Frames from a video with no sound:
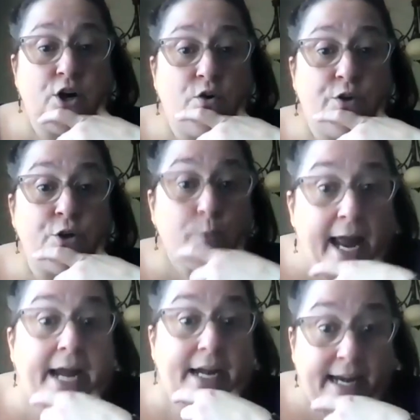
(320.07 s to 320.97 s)
So you're
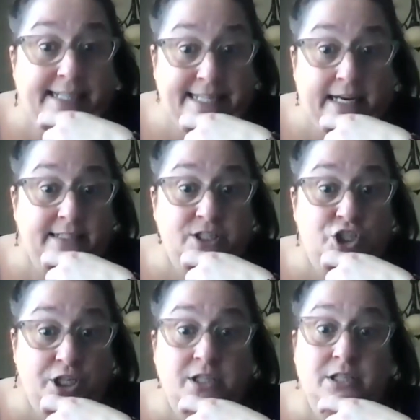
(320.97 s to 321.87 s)
right. It's
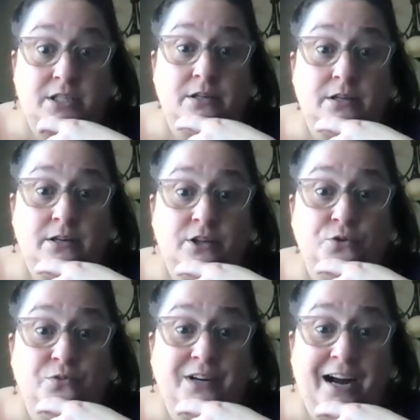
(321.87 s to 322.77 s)
just
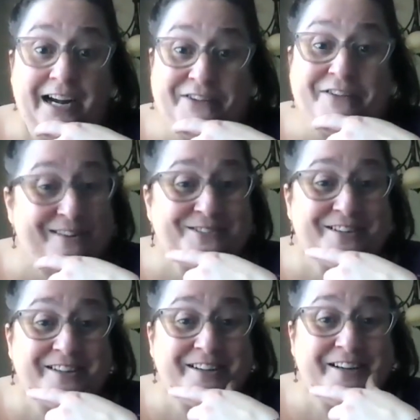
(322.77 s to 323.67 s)
you kind of have
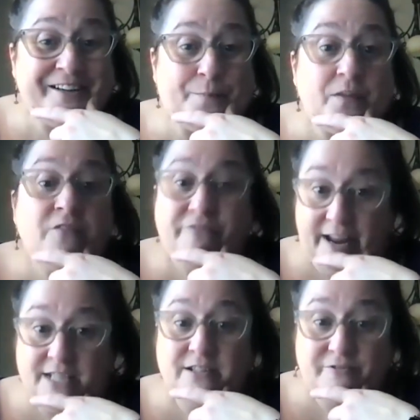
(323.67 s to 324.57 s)
to
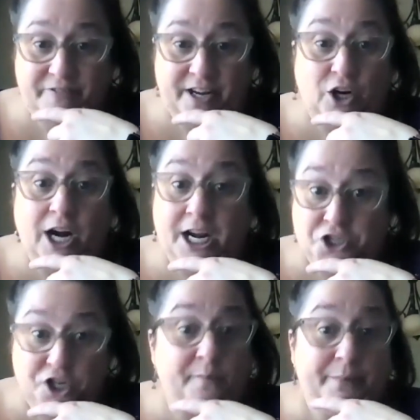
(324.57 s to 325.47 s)
face the fear and
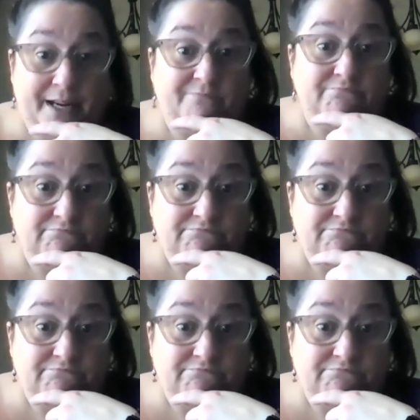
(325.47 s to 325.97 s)
jump in.